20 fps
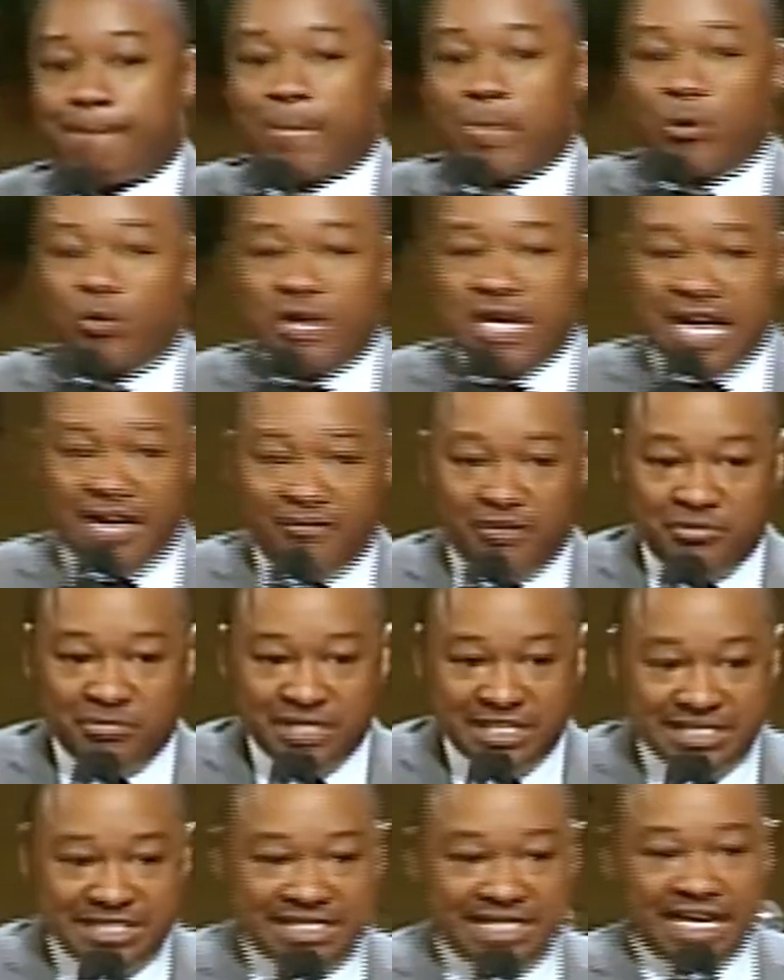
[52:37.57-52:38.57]
we haven't
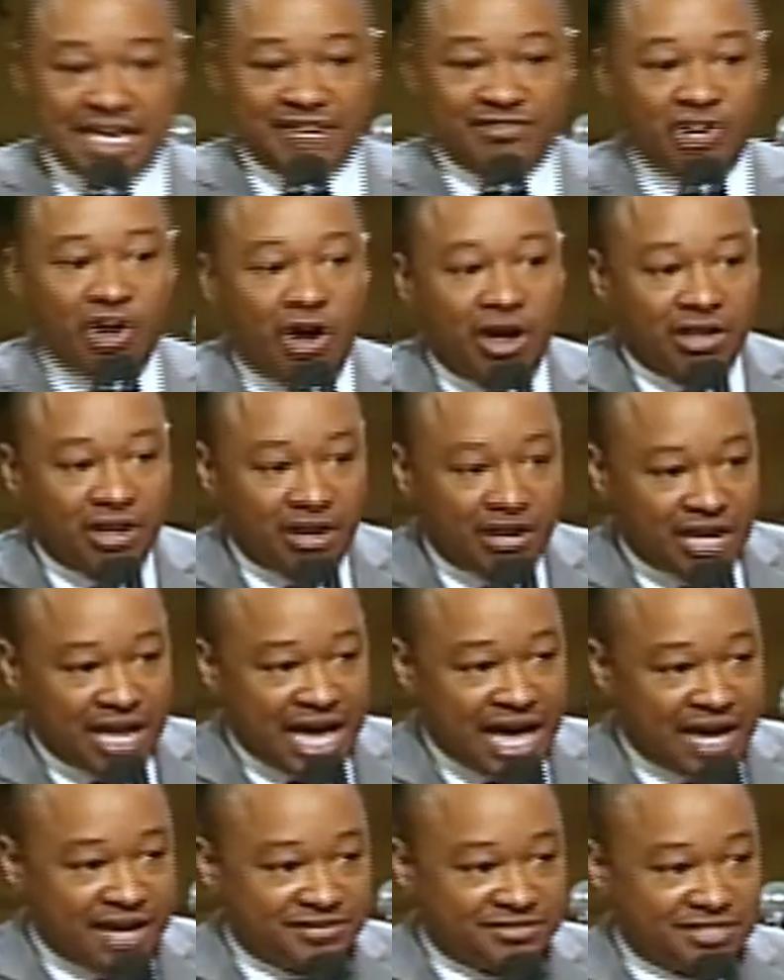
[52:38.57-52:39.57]
been saved all our
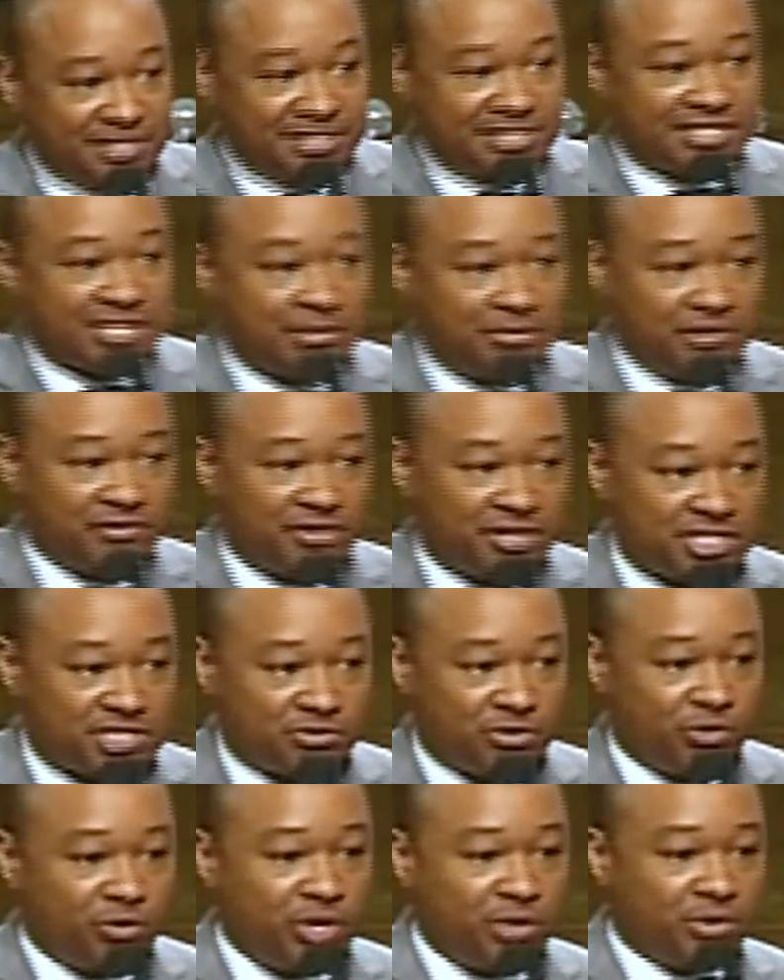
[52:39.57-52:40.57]
lives. And some of us,
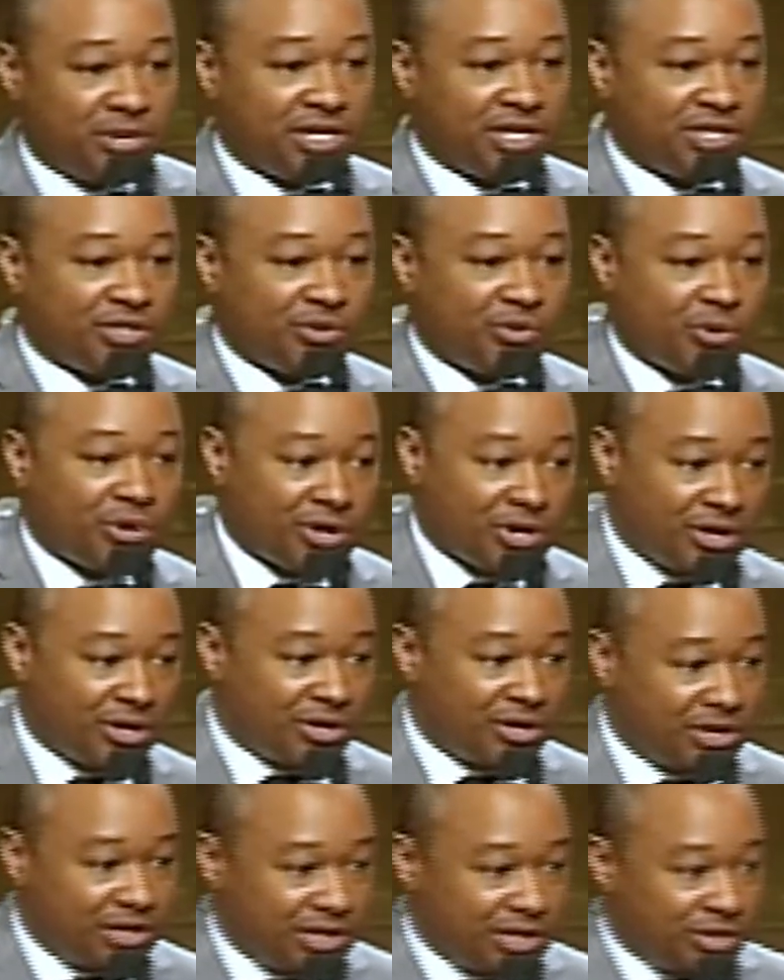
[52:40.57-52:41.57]
when we were in the
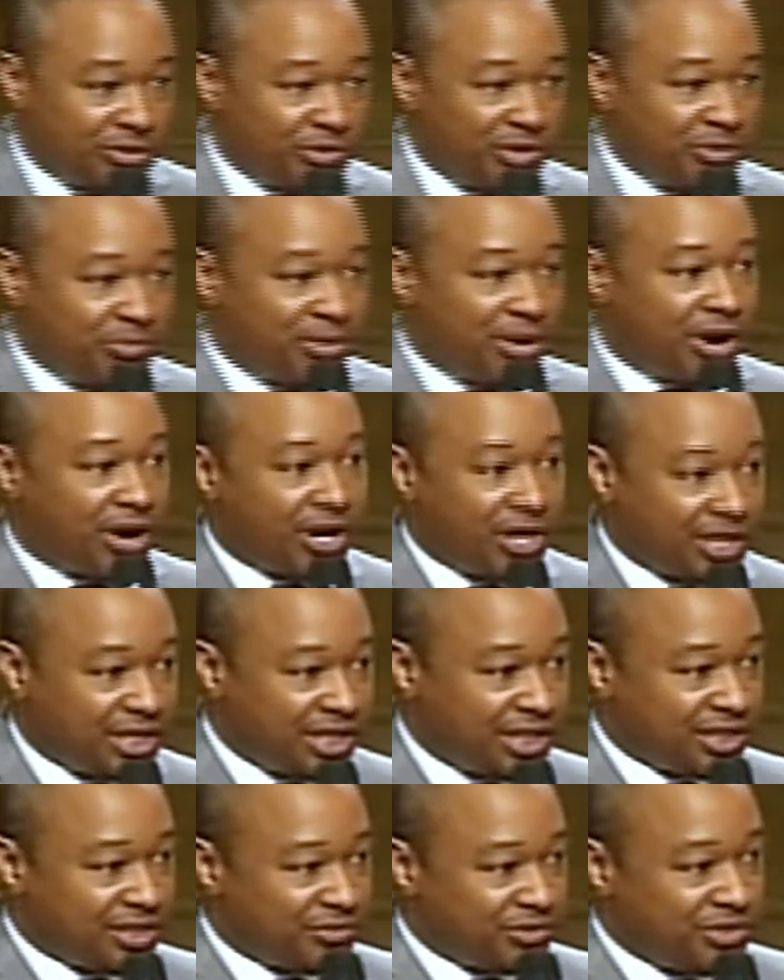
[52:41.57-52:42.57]
world, we
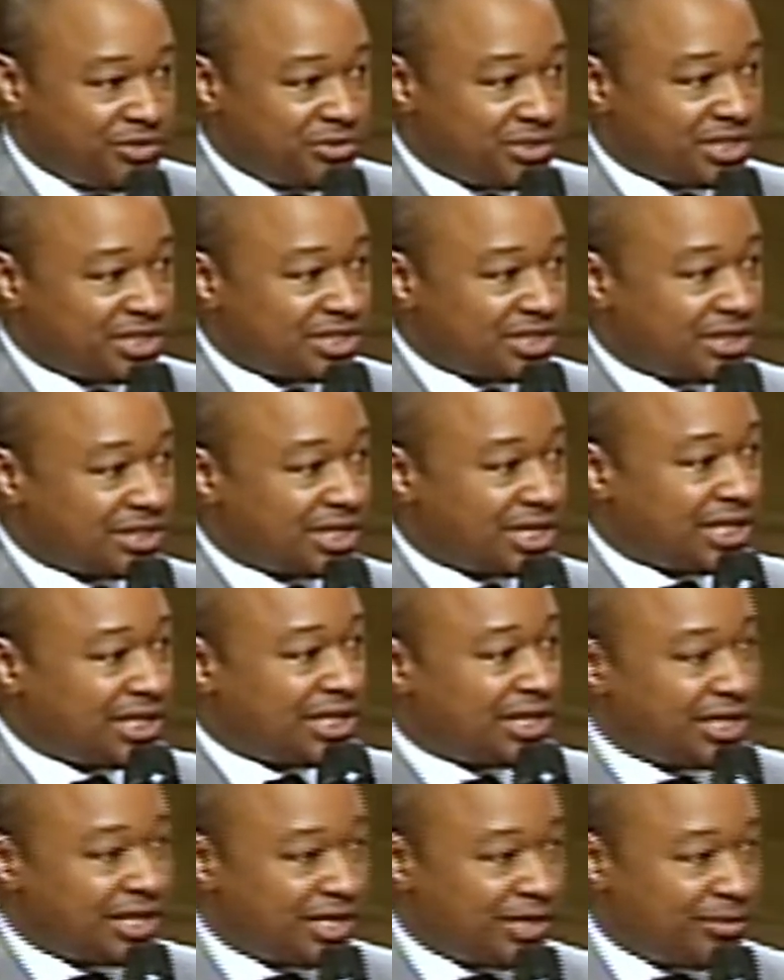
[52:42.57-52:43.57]
partied and we went to the
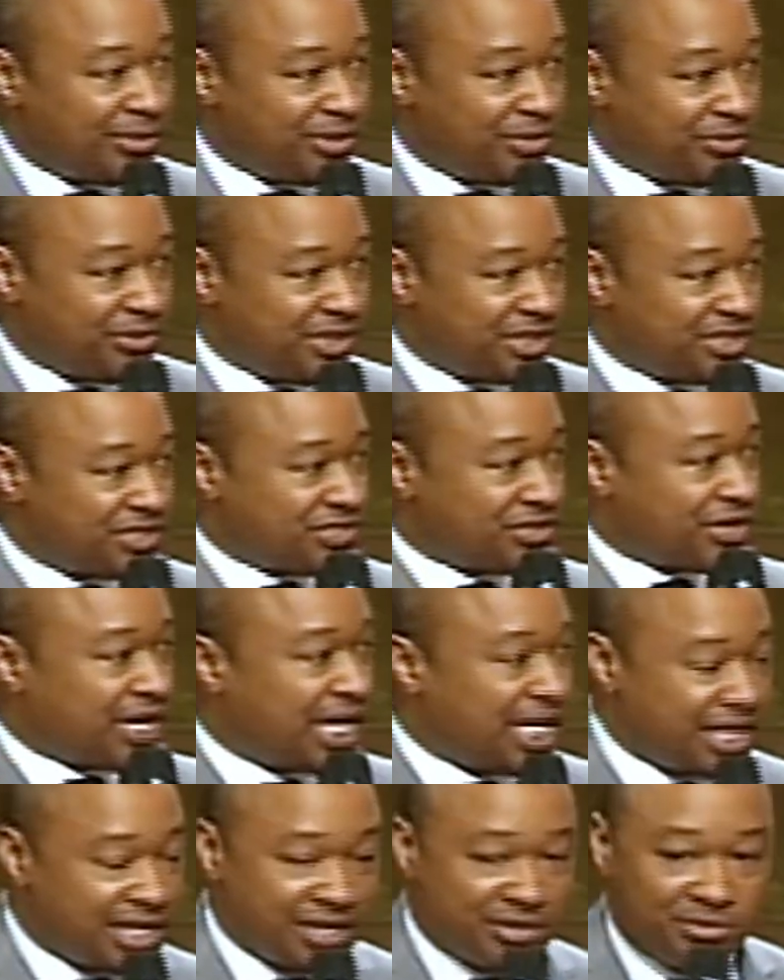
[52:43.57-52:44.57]
club and we
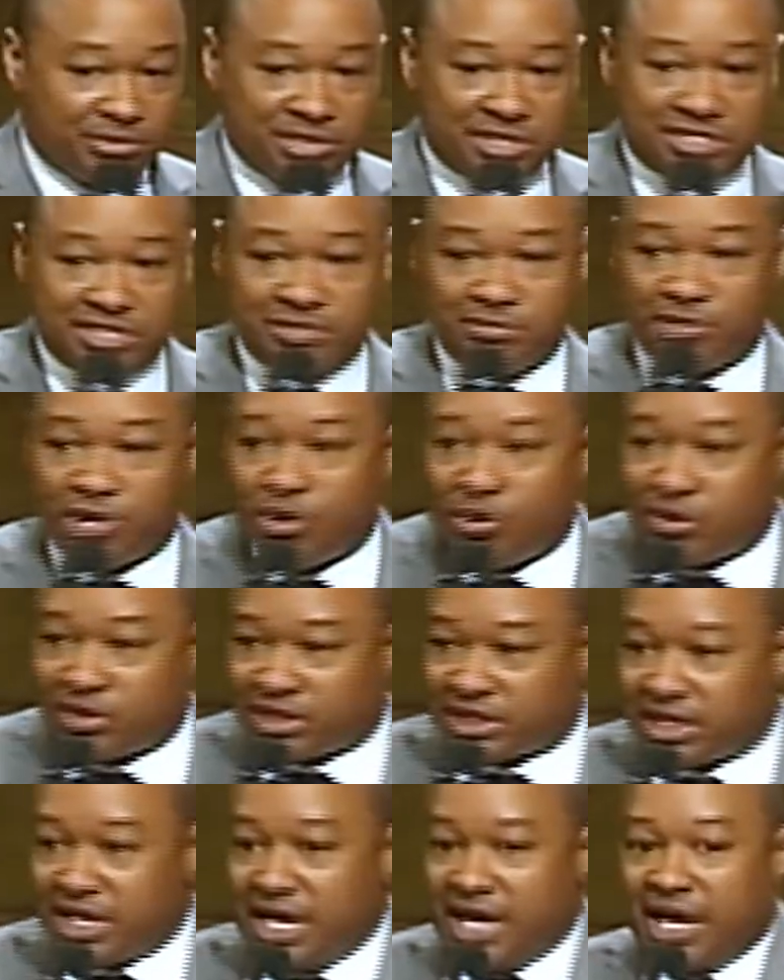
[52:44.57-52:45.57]
drank and we
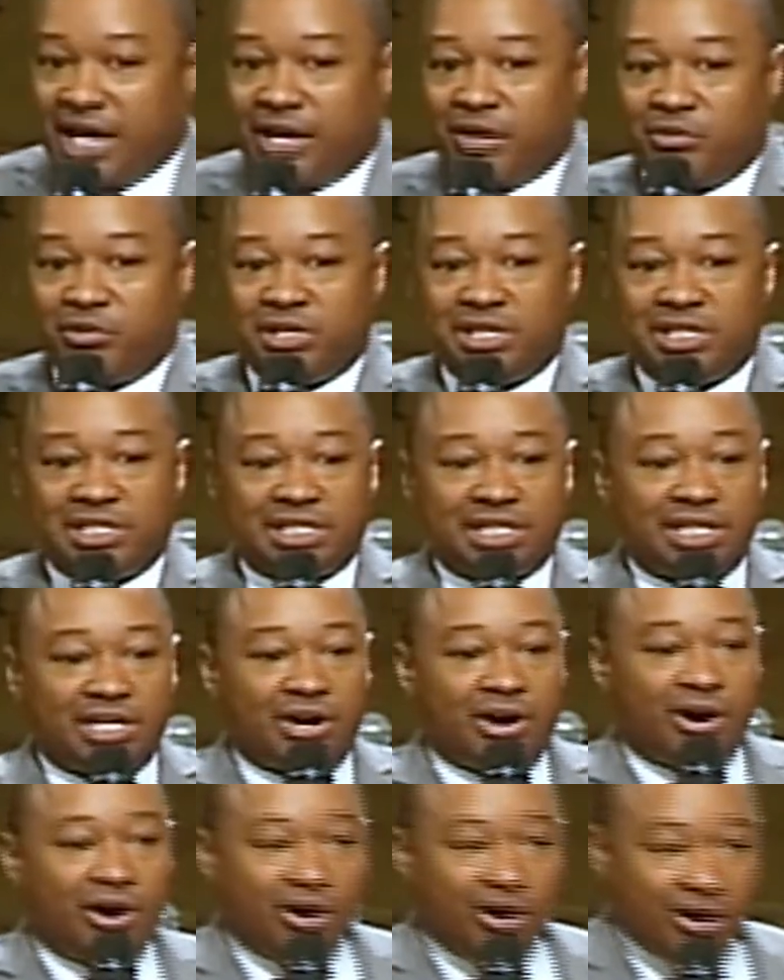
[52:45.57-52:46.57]
smoked and we did
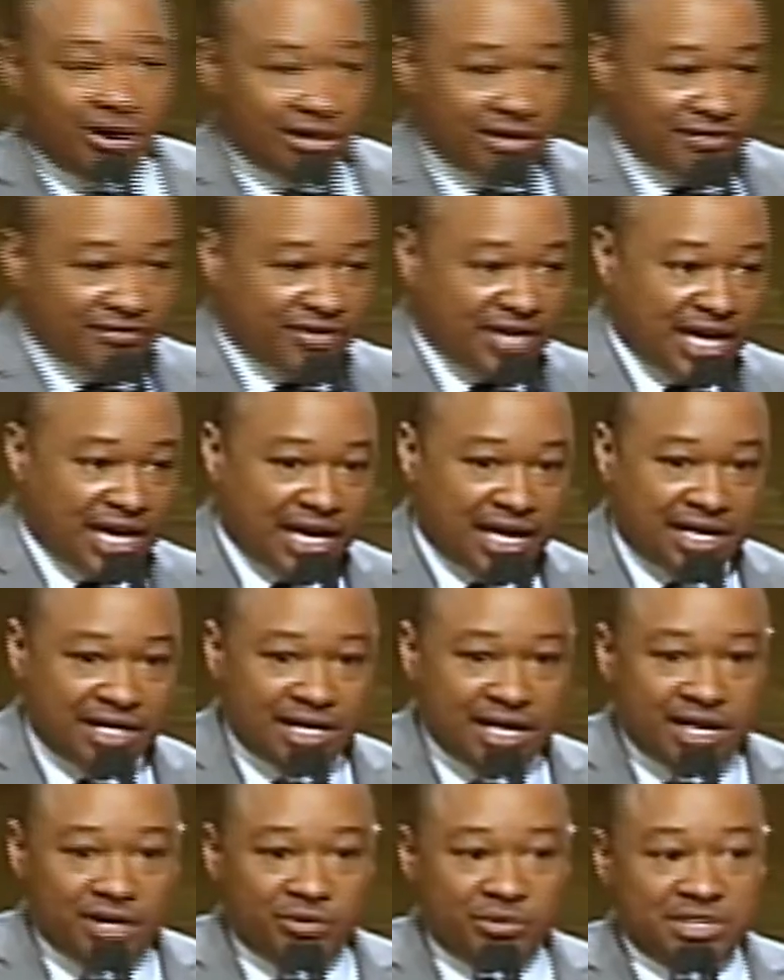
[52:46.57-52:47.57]
all of that.
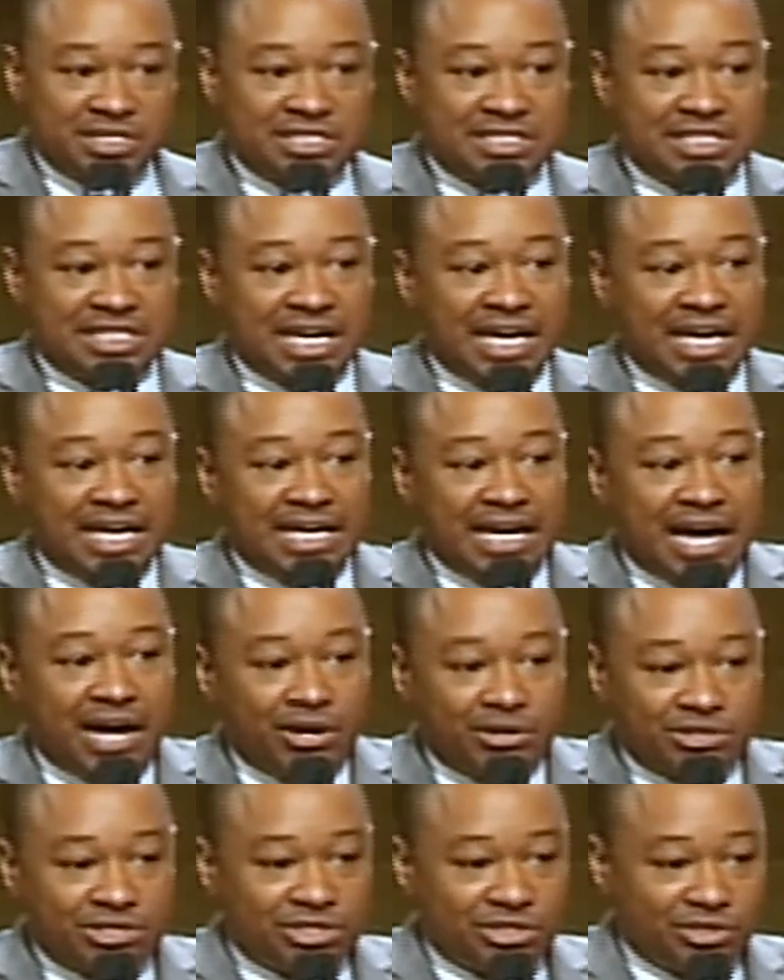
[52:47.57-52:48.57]
We stayed
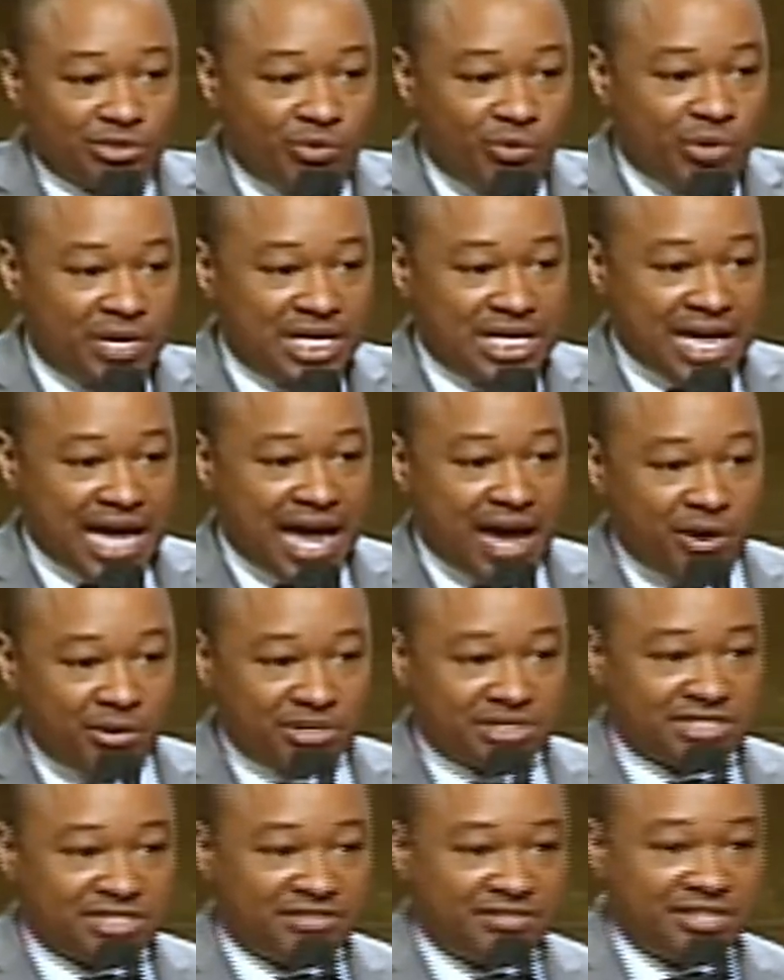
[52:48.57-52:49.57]
out to the wee
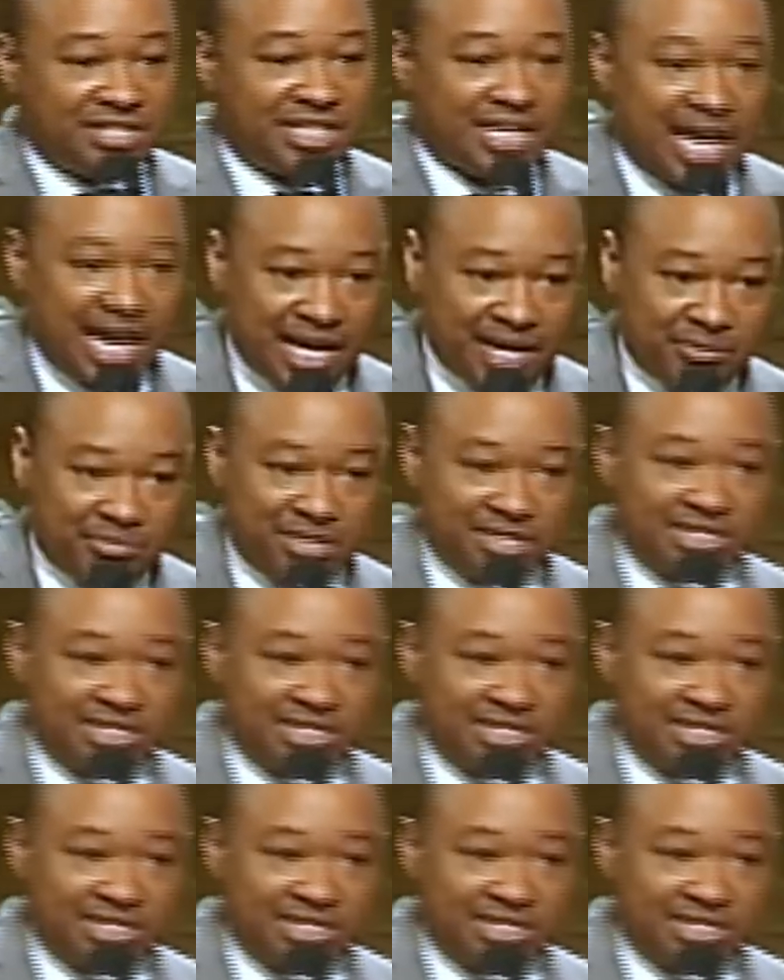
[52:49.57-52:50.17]
hours of the night, but